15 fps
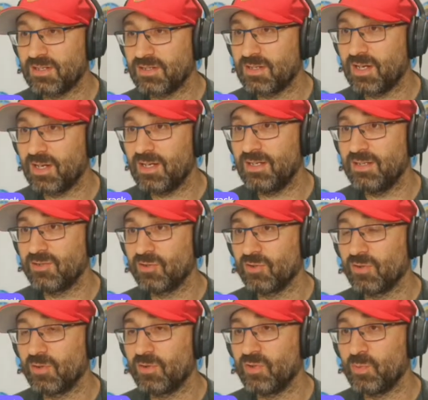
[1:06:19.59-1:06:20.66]
last year
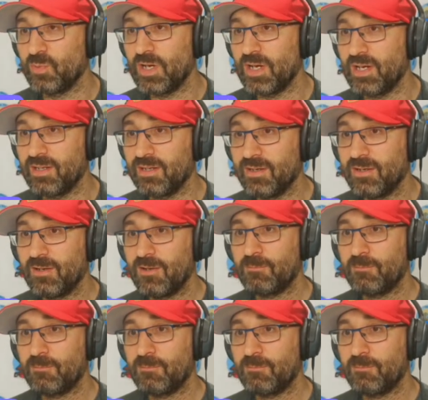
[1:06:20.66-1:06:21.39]
isn't going away,